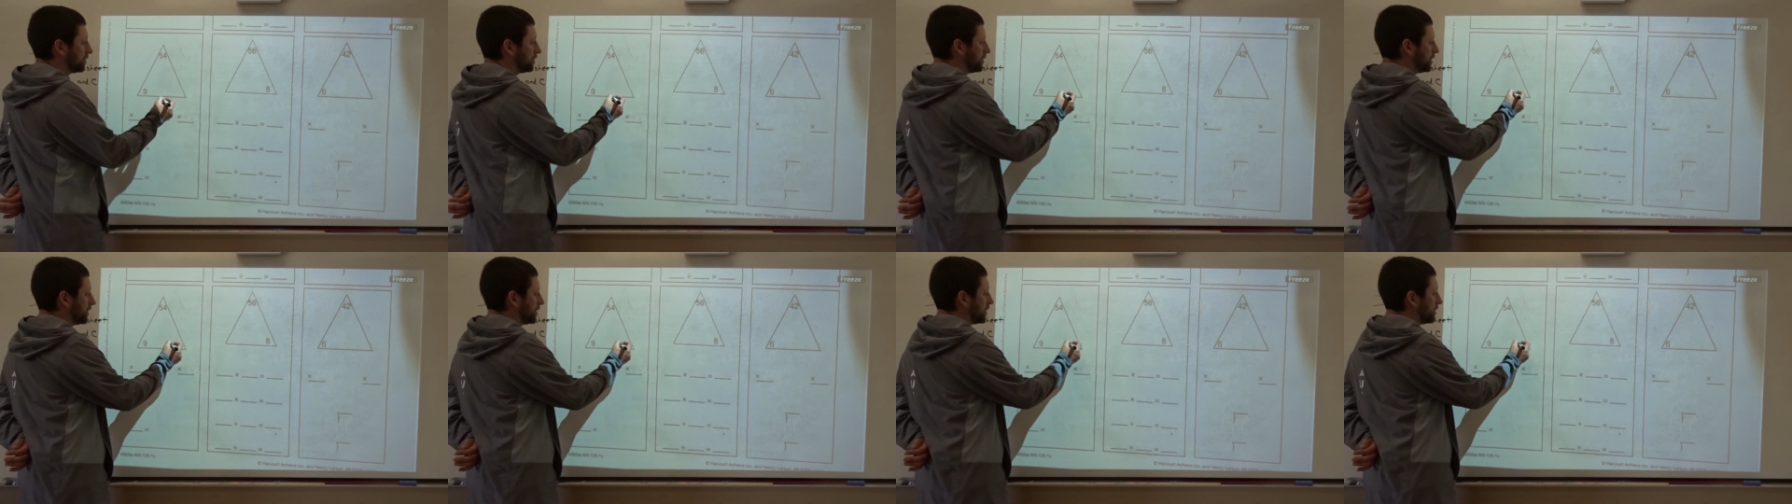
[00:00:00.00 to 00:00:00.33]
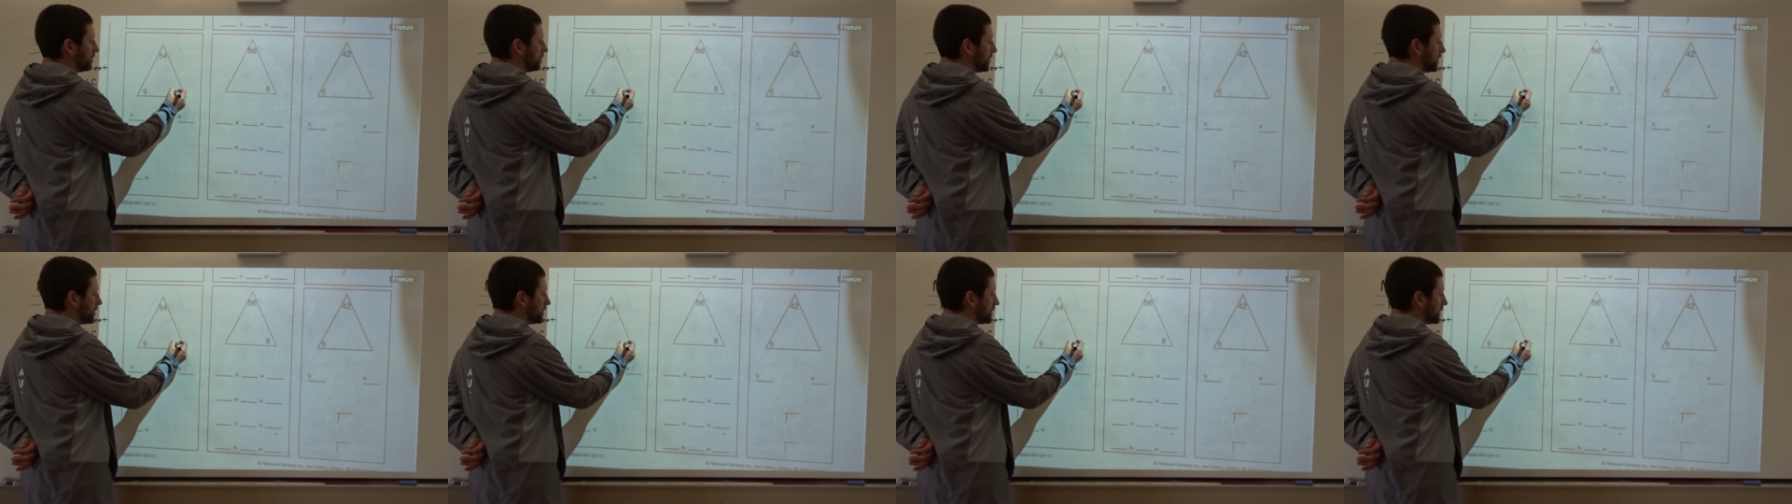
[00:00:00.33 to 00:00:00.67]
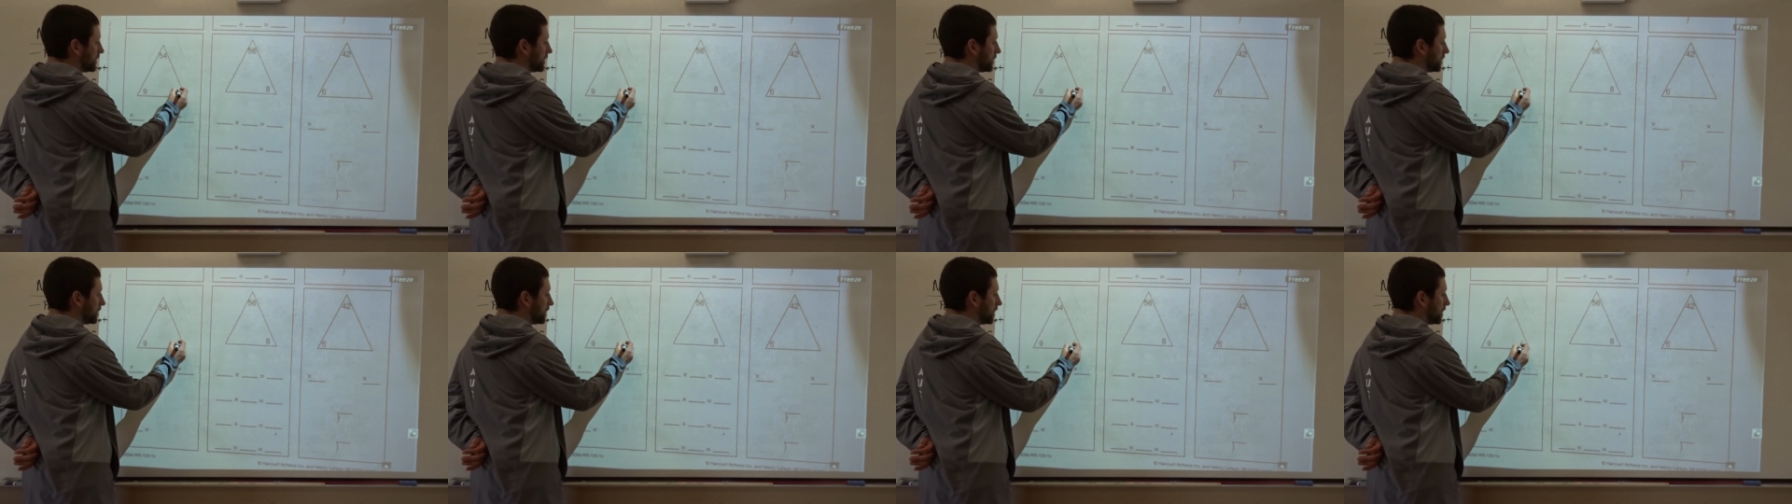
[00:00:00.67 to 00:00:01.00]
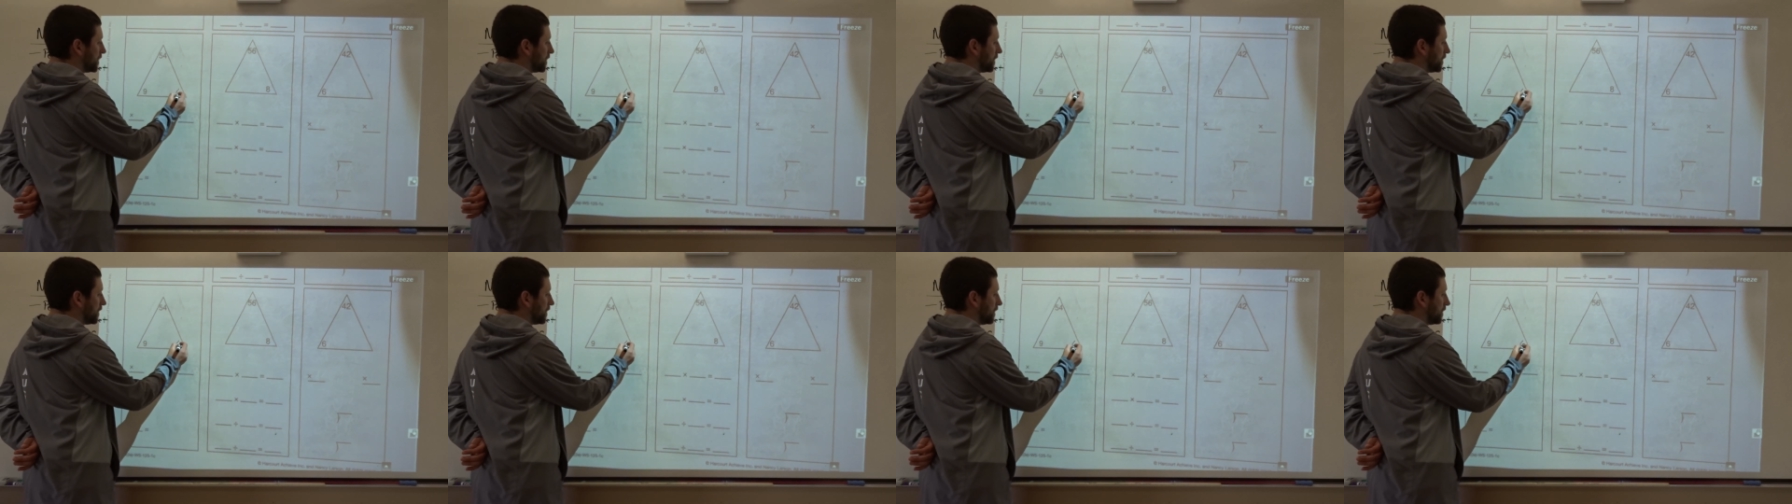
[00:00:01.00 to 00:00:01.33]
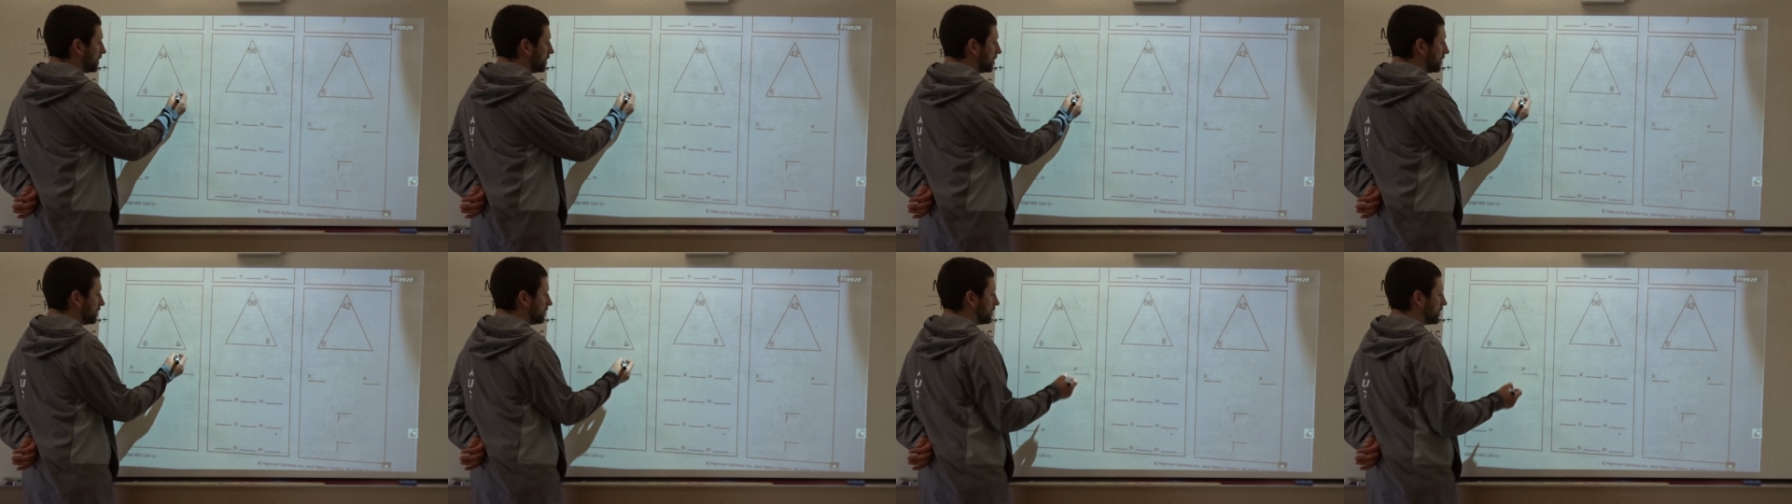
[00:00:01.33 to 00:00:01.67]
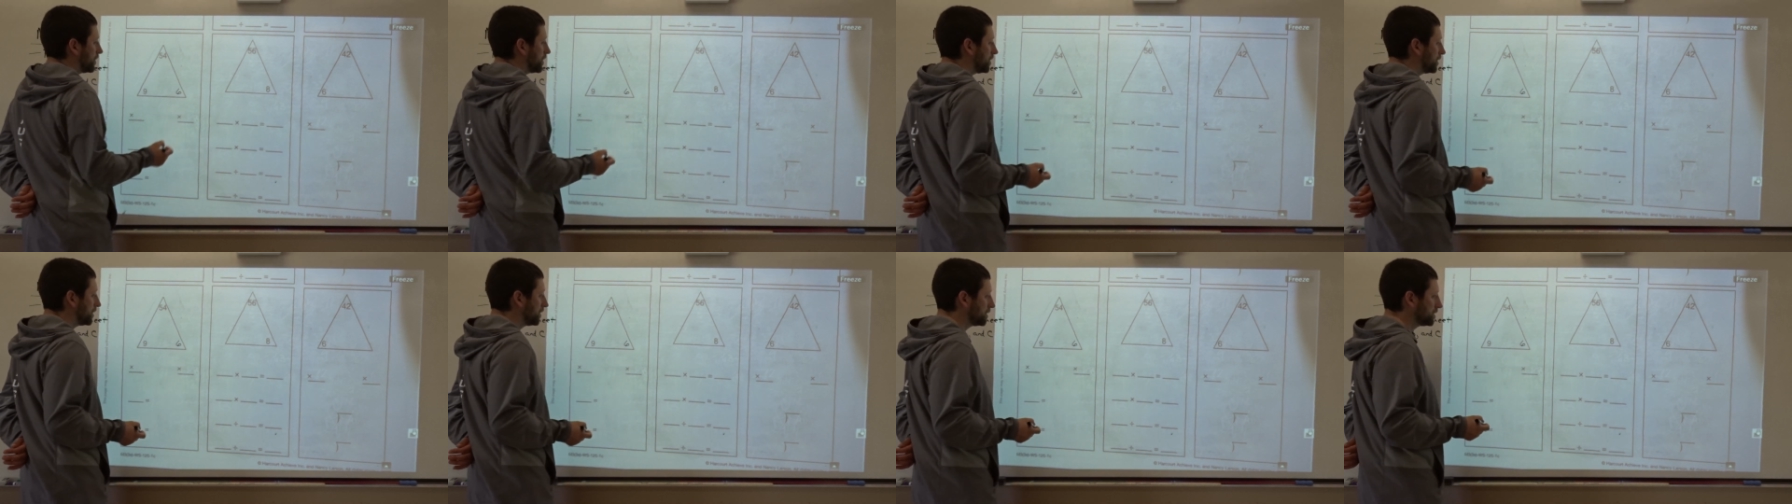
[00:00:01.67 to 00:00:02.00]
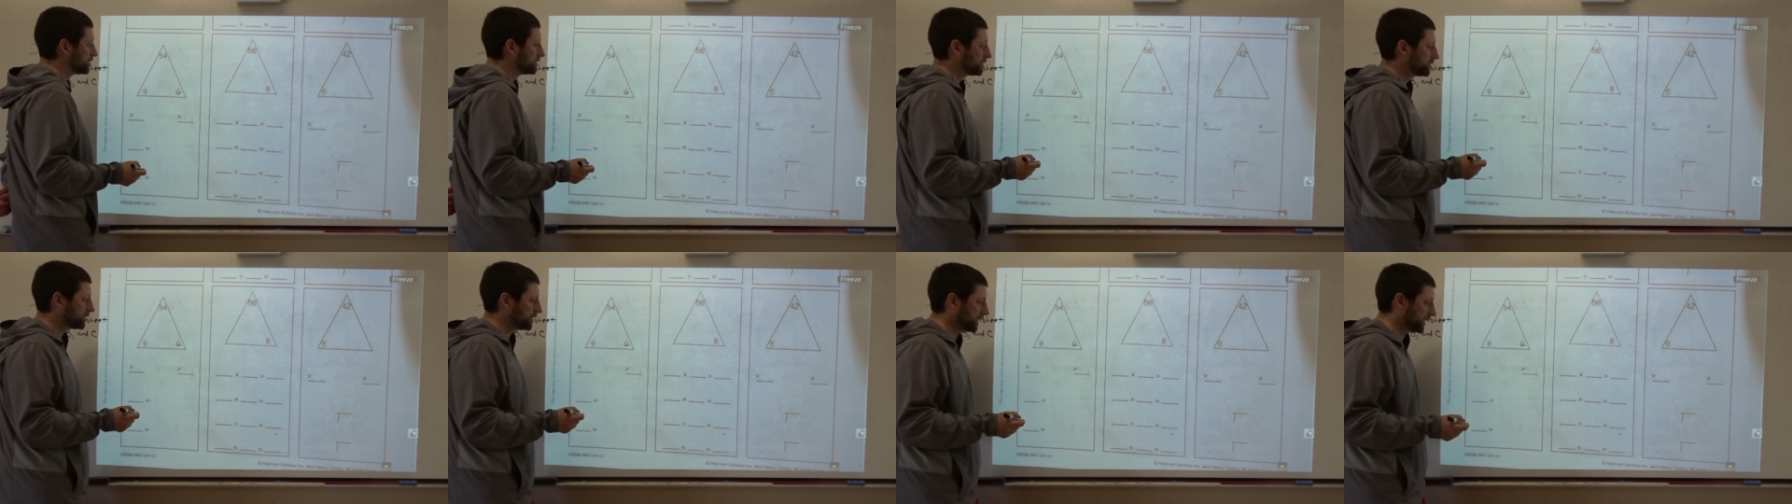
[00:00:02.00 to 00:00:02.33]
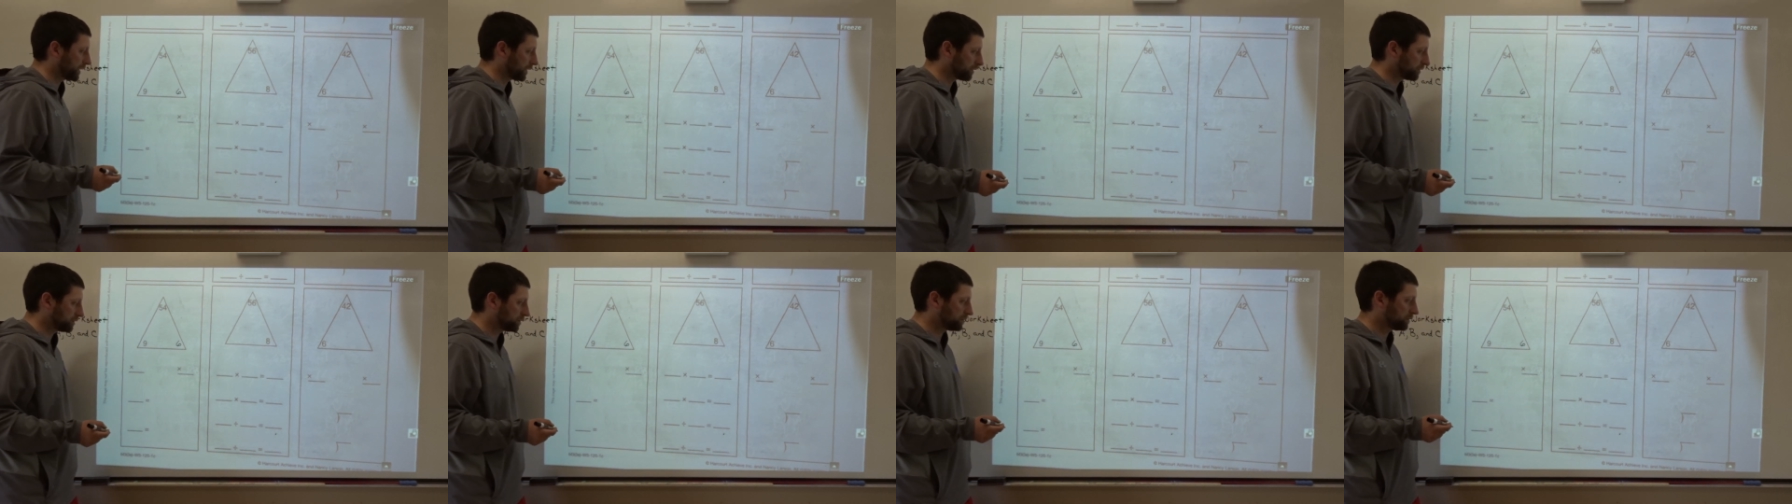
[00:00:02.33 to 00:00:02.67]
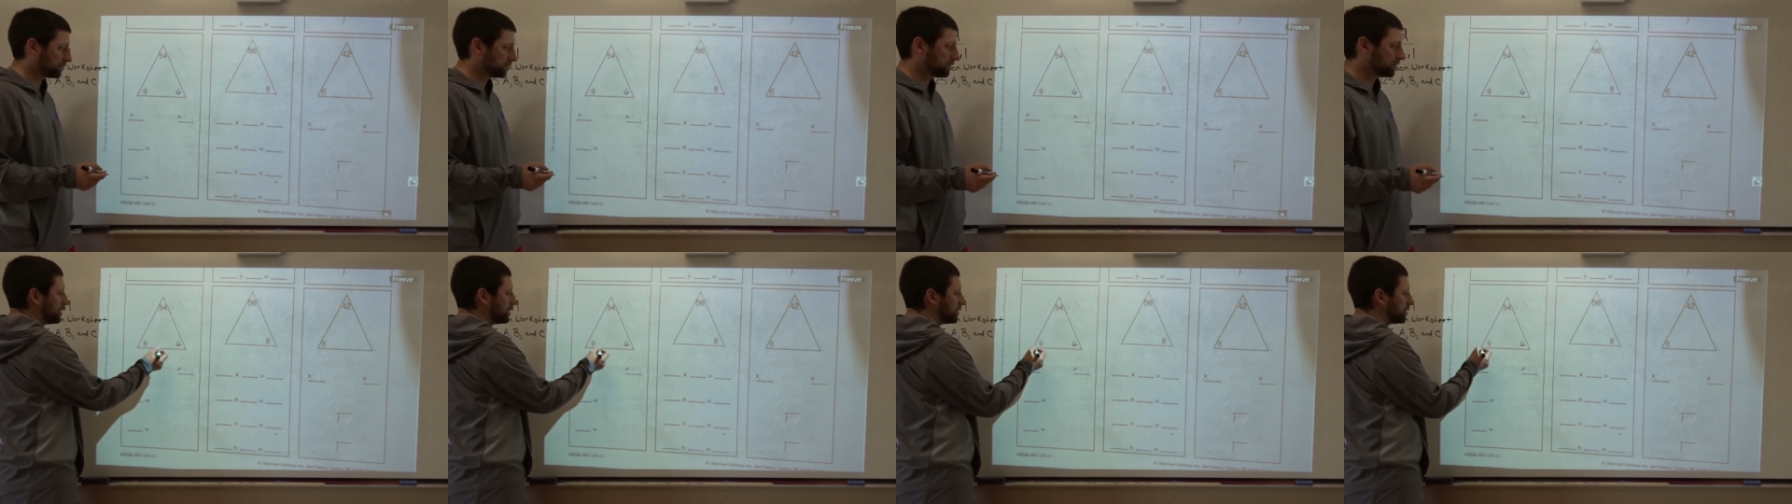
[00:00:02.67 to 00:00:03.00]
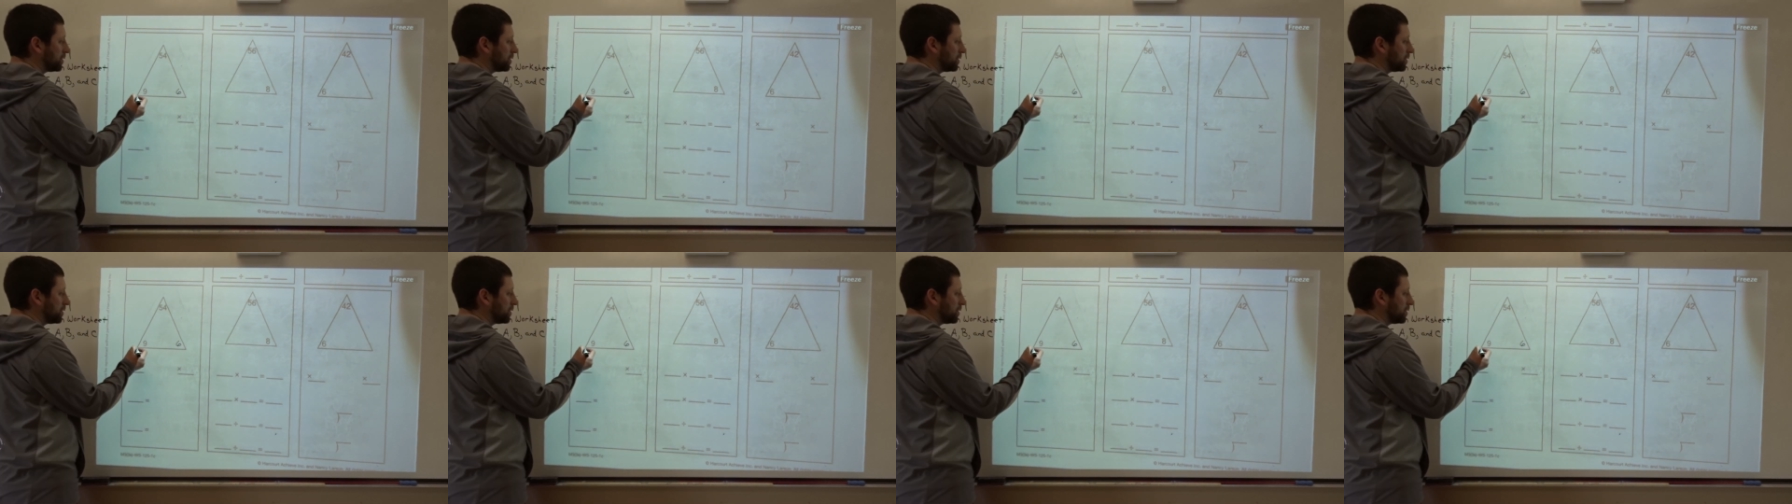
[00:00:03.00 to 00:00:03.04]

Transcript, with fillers: we are missing the number 6.